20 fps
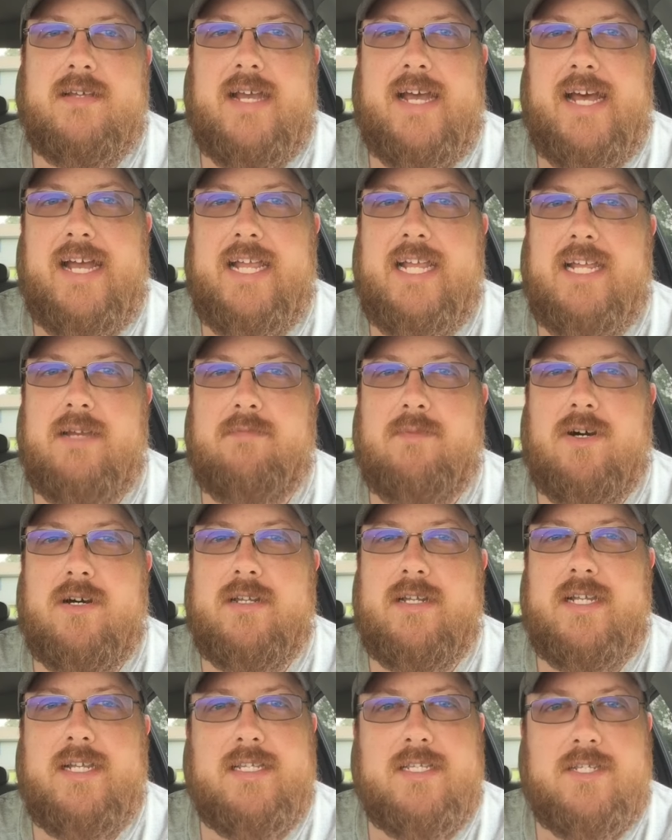I am
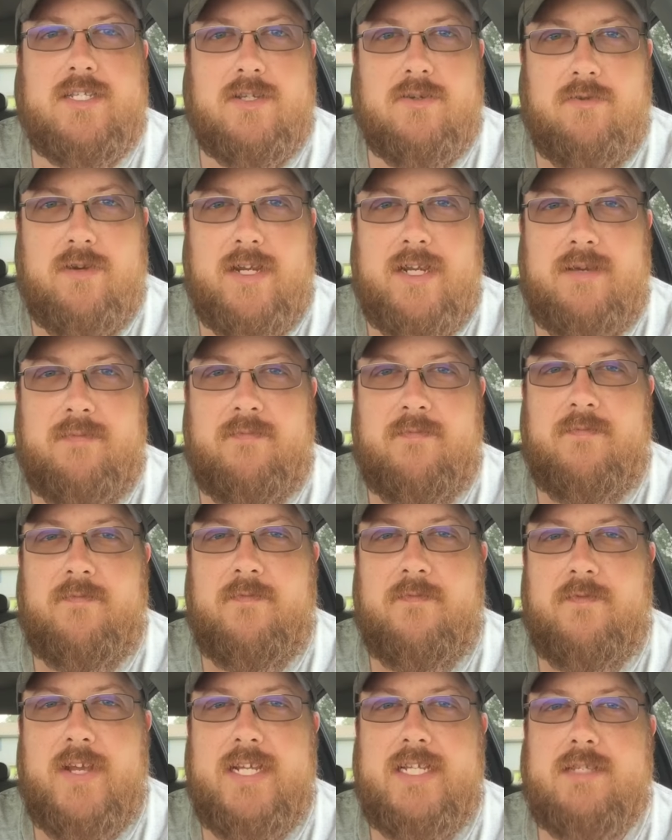on Instagram,
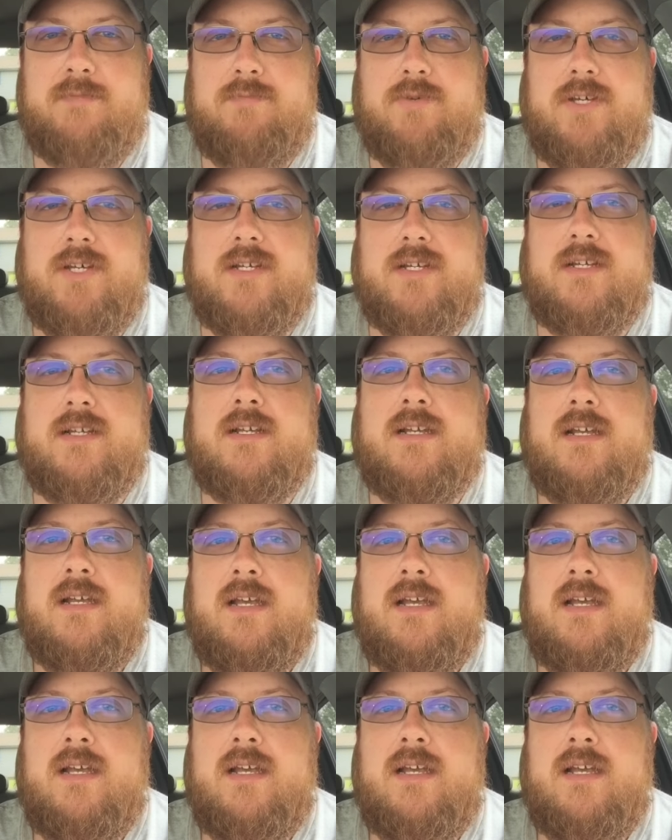Facebook,